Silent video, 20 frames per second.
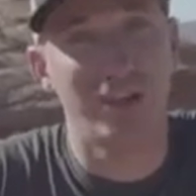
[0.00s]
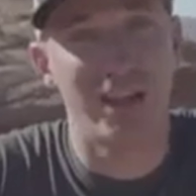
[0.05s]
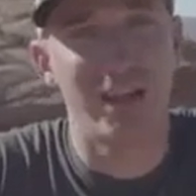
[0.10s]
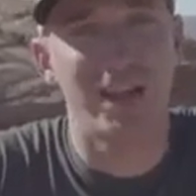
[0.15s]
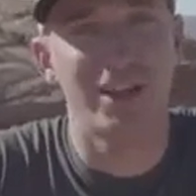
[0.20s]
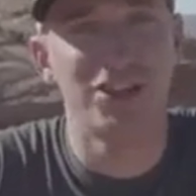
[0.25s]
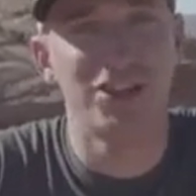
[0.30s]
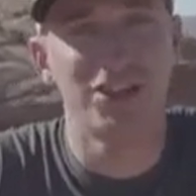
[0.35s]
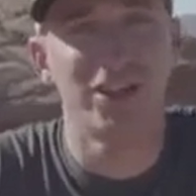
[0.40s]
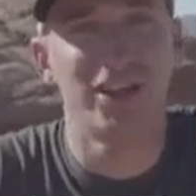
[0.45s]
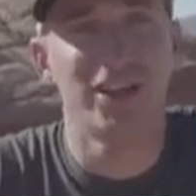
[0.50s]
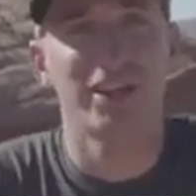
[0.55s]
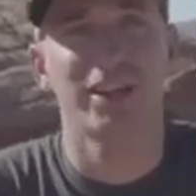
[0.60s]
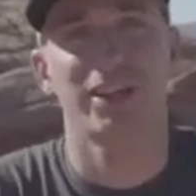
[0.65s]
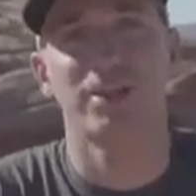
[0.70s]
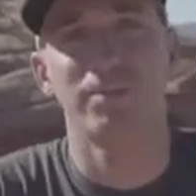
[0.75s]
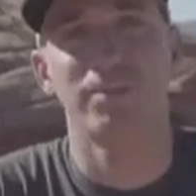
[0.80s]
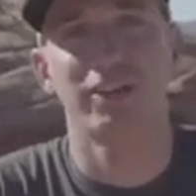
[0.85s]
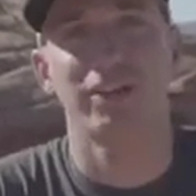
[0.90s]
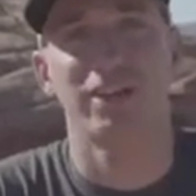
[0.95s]
edge
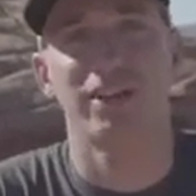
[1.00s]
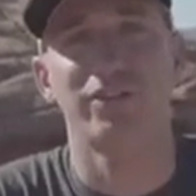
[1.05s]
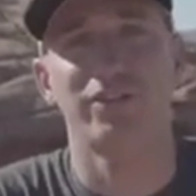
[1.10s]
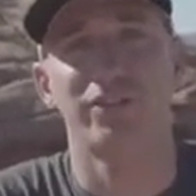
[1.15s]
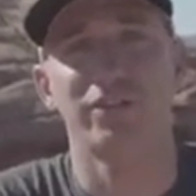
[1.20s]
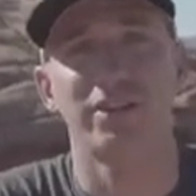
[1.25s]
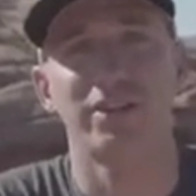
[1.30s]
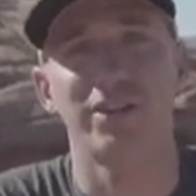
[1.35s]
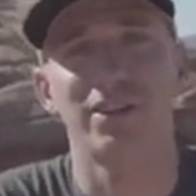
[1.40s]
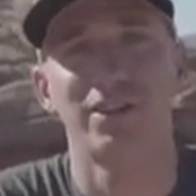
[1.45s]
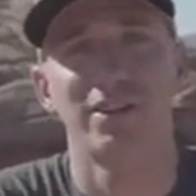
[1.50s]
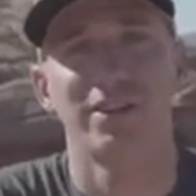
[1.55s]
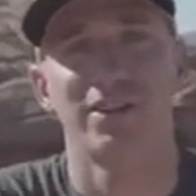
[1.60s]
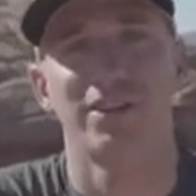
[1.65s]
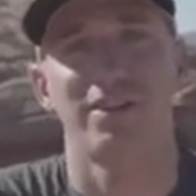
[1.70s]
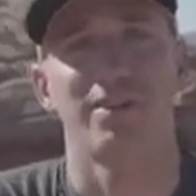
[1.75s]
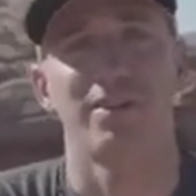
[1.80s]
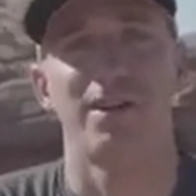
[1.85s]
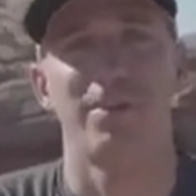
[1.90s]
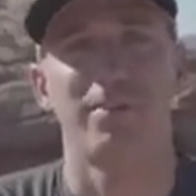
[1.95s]
can potentially
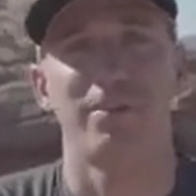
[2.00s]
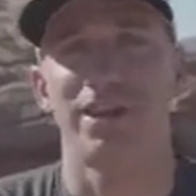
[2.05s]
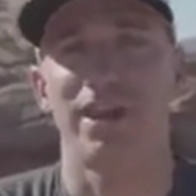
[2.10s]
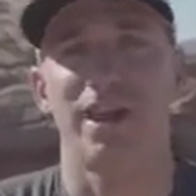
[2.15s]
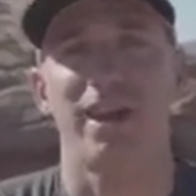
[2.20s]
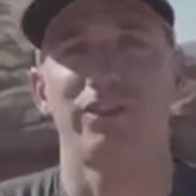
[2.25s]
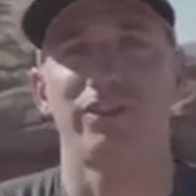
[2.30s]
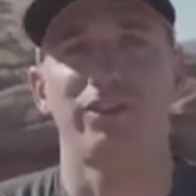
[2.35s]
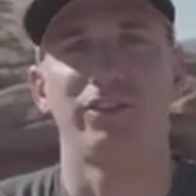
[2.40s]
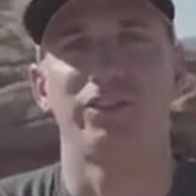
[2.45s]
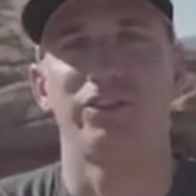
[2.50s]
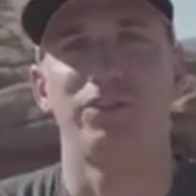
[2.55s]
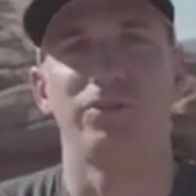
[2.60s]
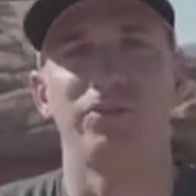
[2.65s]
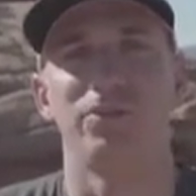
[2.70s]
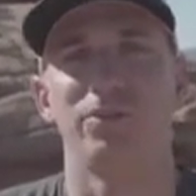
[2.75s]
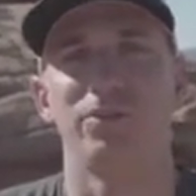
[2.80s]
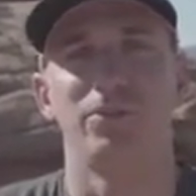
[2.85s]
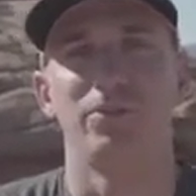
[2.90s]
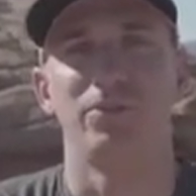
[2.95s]
be a hazard
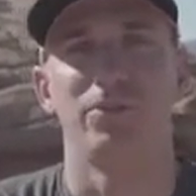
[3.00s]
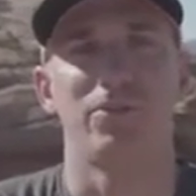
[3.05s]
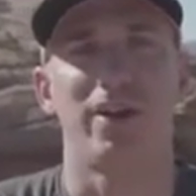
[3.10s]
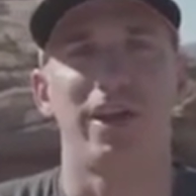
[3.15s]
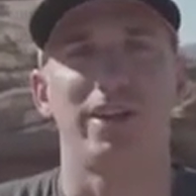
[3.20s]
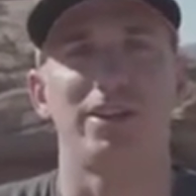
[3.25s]
to